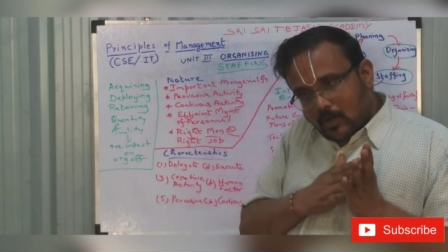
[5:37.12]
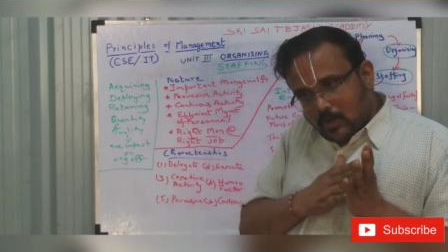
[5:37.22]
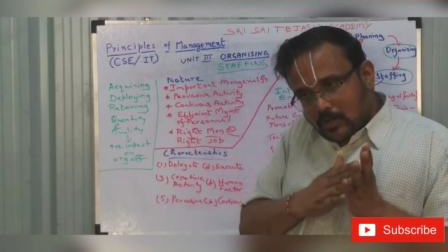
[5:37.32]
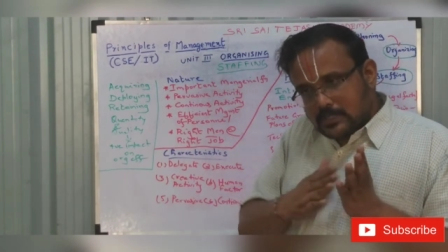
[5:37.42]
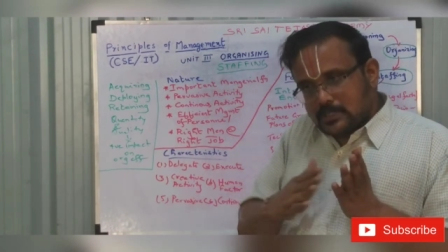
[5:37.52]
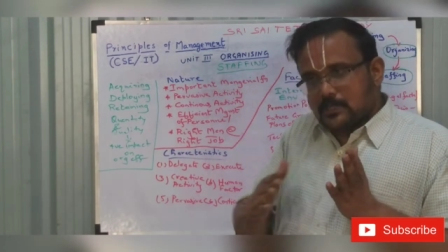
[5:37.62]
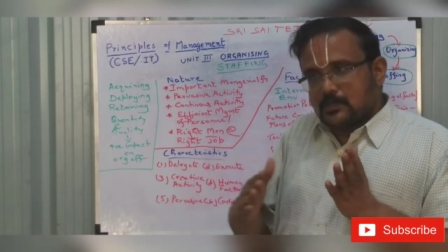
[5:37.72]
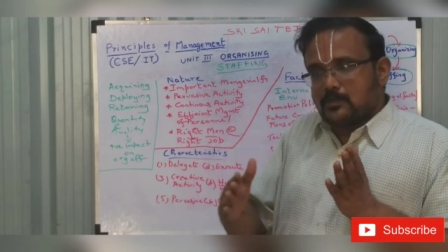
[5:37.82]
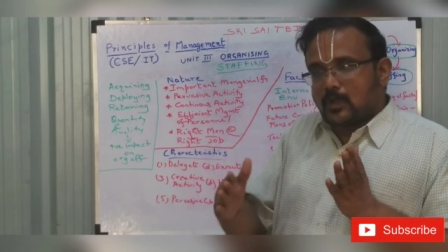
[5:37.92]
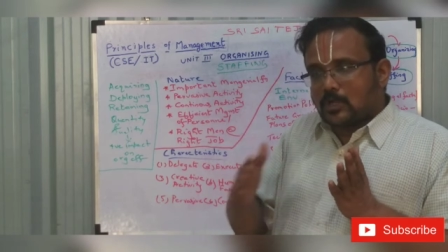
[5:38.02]
all
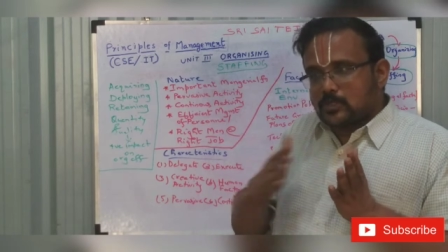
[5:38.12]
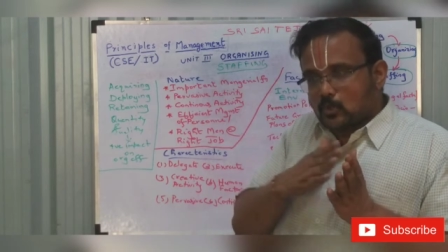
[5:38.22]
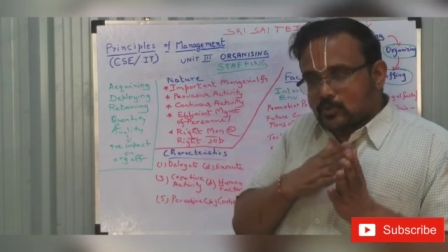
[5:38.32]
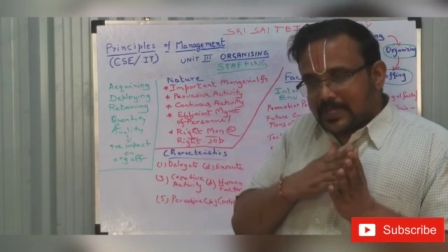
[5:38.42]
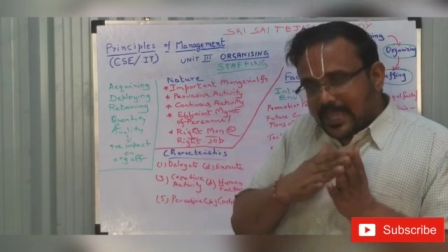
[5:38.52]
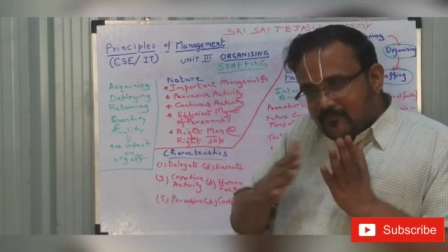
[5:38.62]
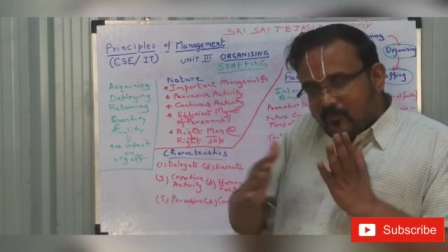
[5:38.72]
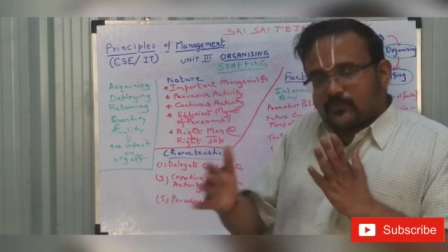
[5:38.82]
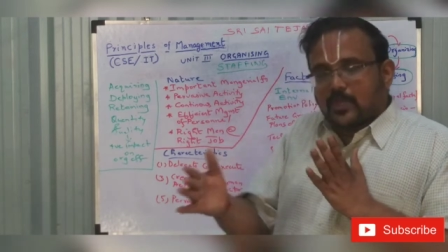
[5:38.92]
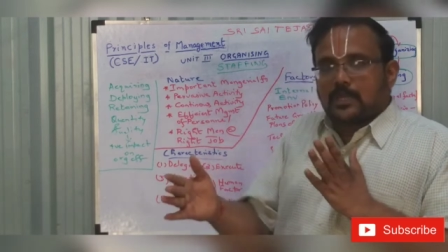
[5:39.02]
through the
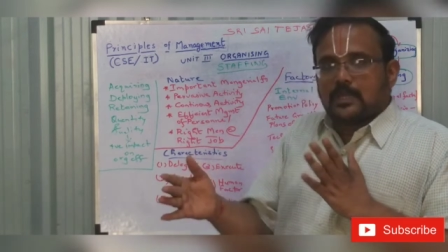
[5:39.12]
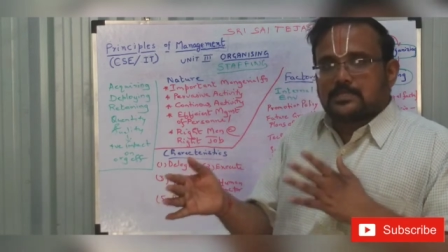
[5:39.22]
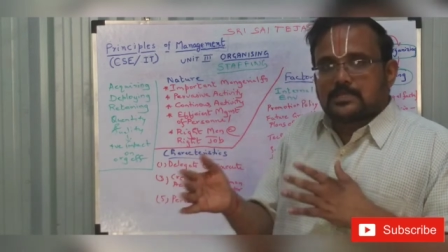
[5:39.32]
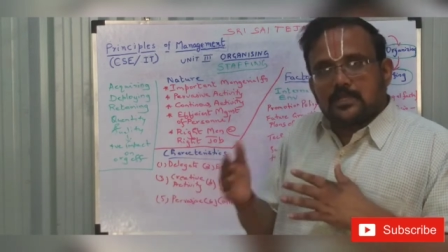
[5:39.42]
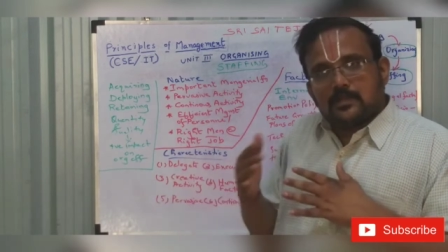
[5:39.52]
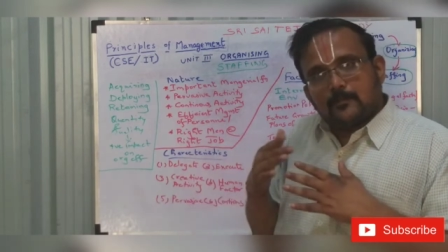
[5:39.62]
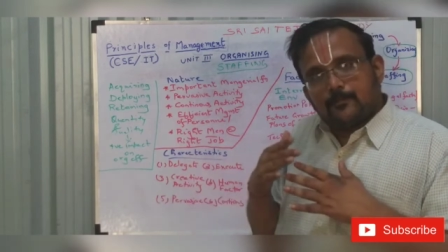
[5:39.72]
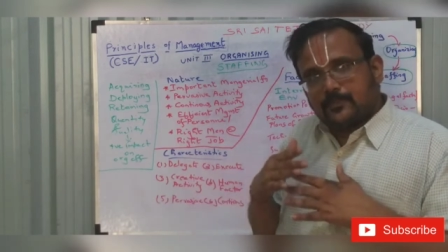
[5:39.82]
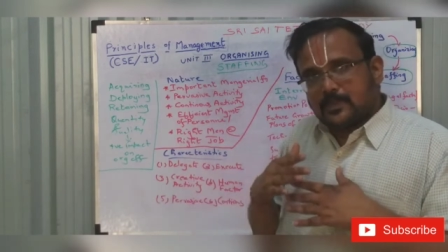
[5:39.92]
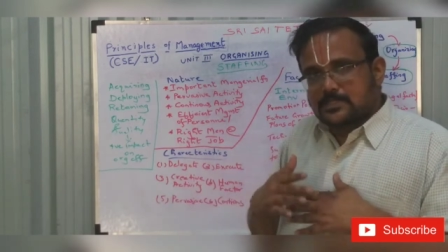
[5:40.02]
life of the organization,
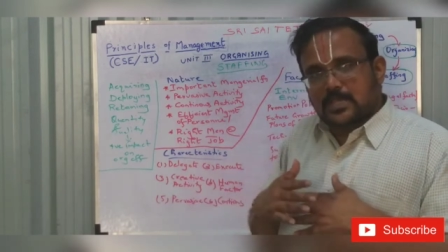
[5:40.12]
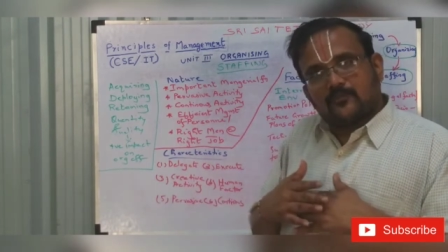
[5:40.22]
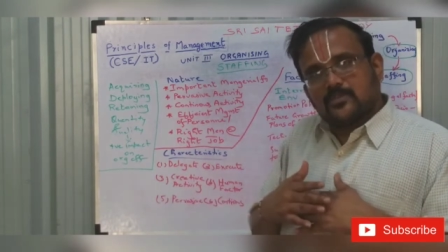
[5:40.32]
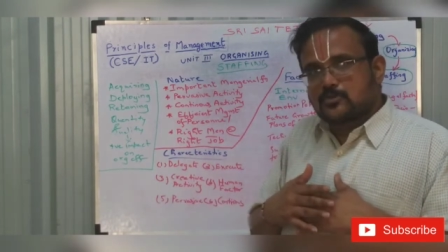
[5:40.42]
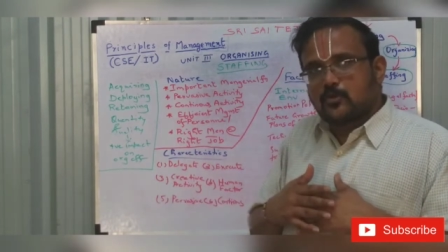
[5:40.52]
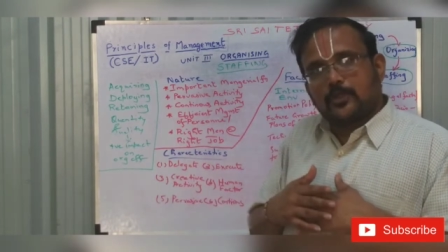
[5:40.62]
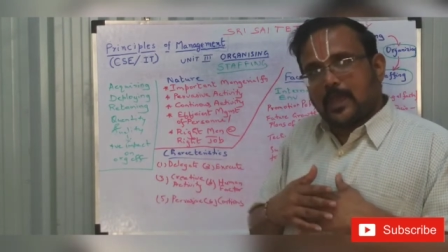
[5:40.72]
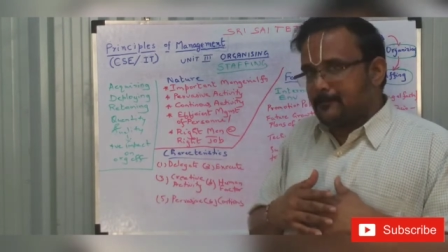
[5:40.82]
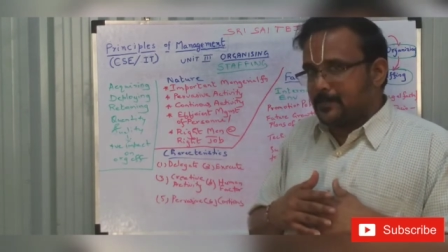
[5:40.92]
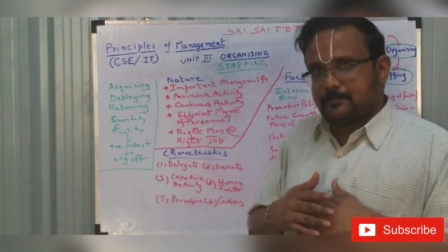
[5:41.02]
the staffing is going
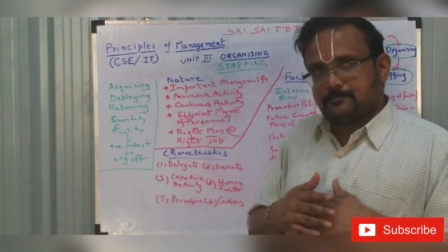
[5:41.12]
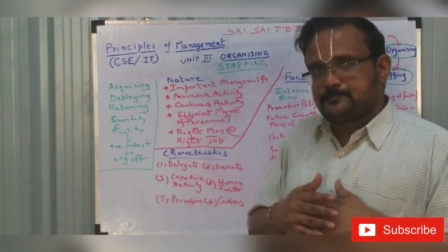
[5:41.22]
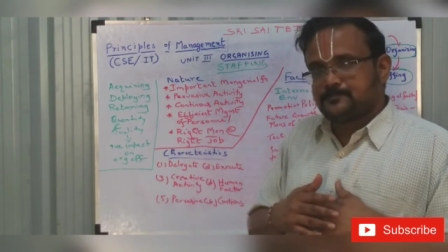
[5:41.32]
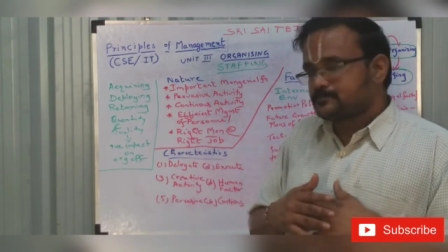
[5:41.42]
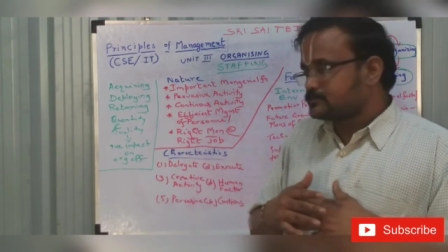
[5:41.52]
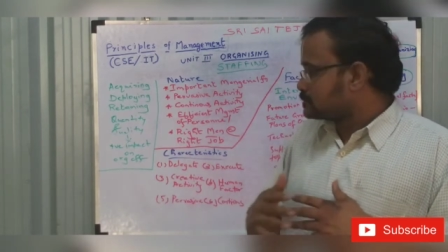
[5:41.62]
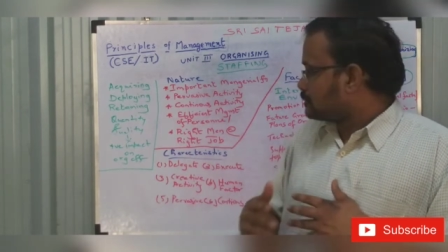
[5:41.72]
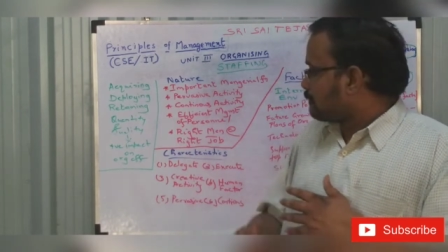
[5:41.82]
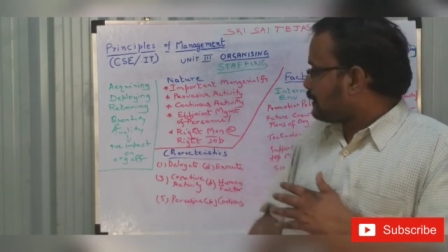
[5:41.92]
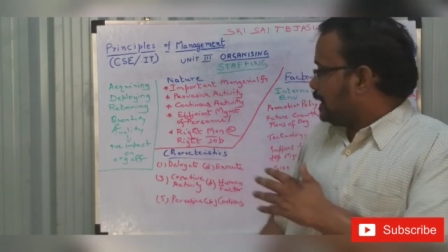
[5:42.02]
to happen.
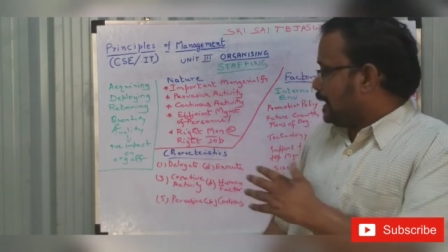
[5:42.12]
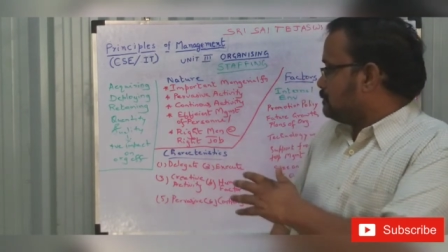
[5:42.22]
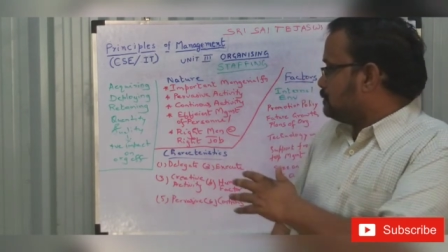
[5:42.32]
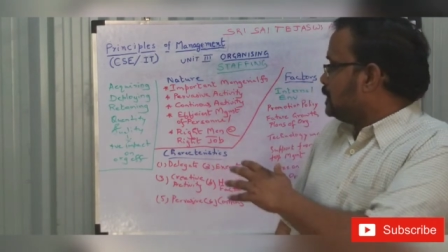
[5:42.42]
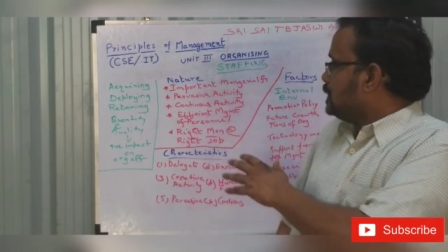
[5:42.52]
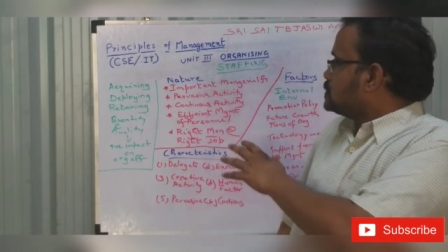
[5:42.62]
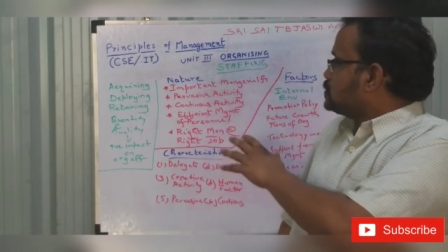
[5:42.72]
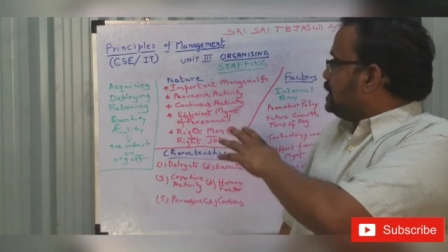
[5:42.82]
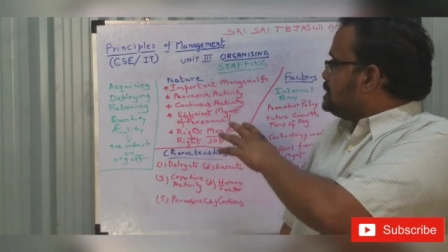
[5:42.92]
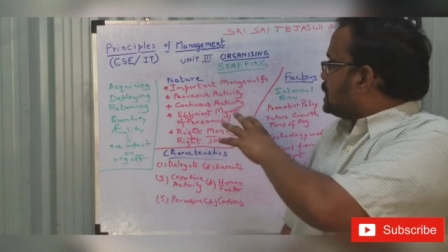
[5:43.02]
Yeah.
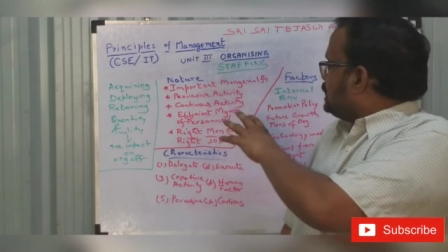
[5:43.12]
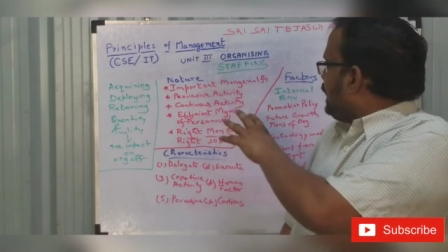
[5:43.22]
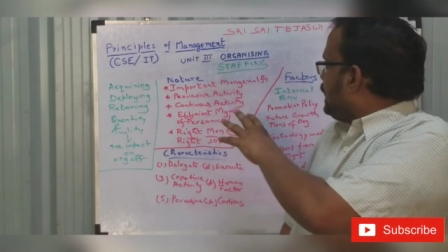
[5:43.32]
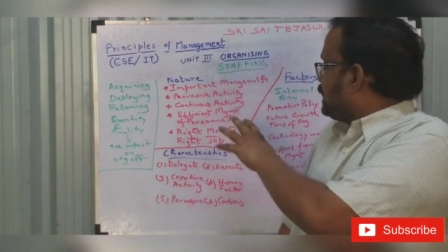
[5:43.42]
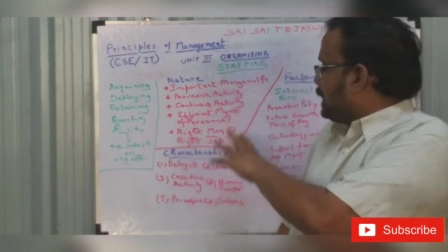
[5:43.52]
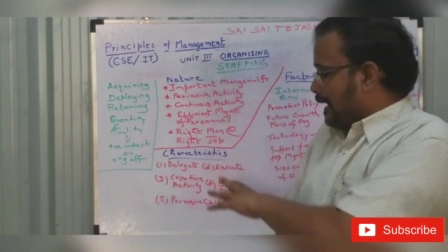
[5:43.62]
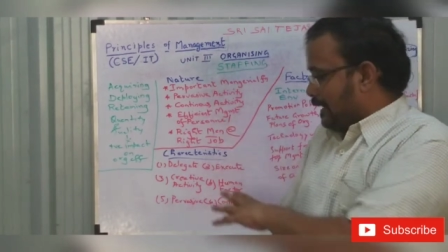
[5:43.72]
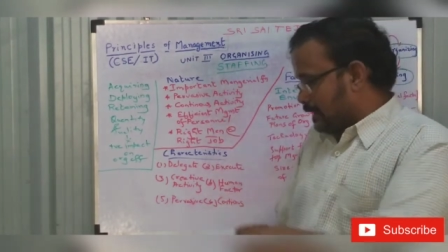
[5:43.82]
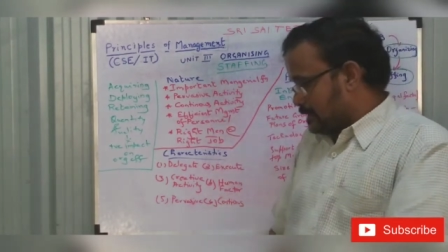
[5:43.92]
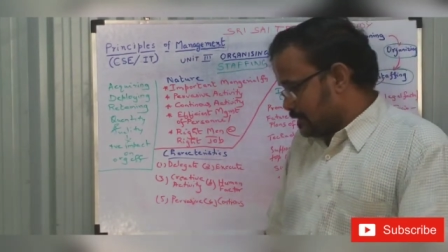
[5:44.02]
So these are the
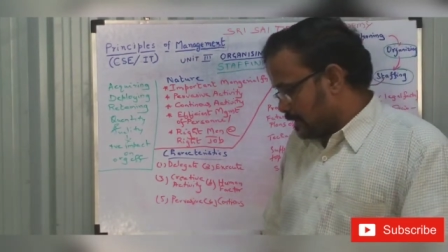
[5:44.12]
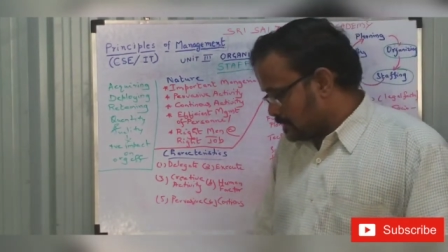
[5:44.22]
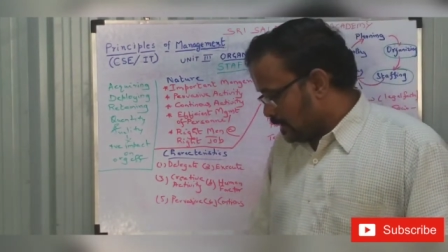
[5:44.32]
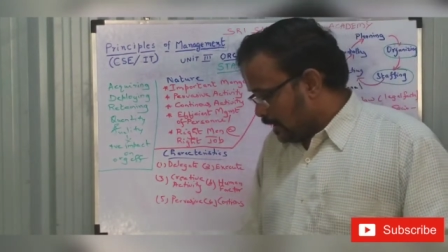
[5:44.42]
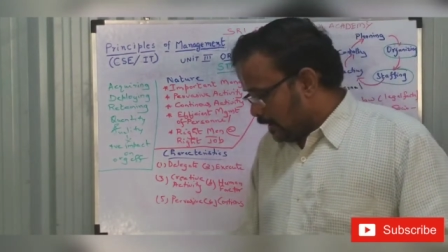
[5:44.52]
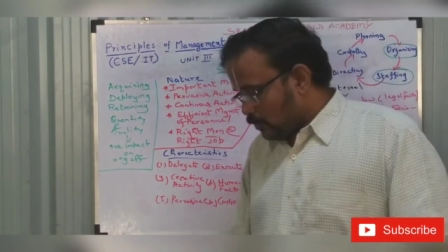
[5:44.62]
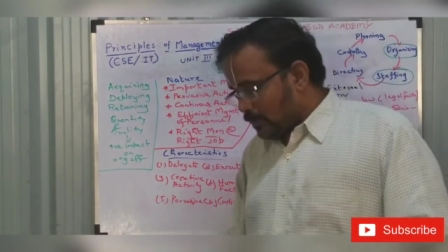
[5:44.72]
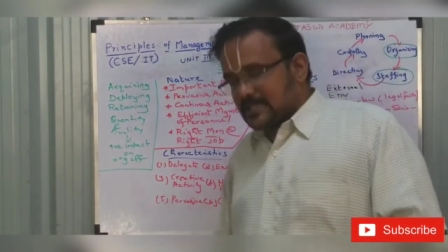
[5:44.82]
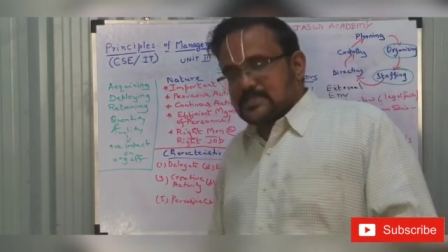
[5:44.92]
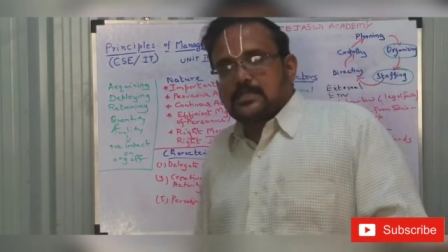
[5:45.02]
characteristics.
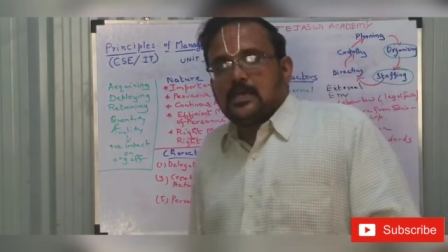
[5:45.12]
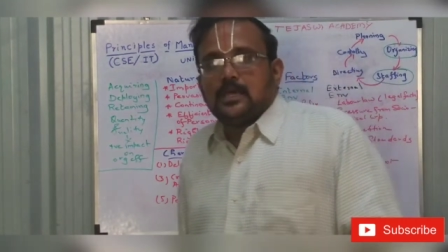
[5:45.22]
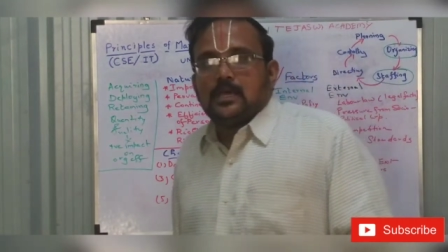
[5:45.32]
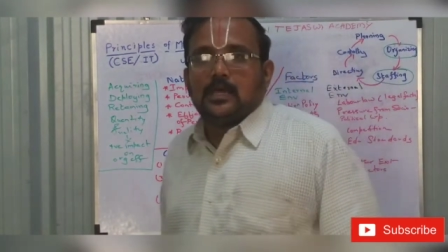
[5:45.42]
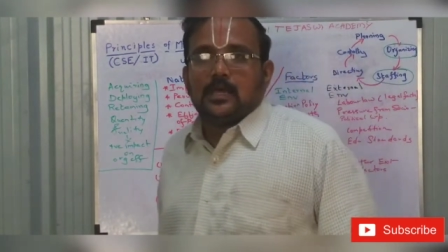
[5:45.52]
Now let us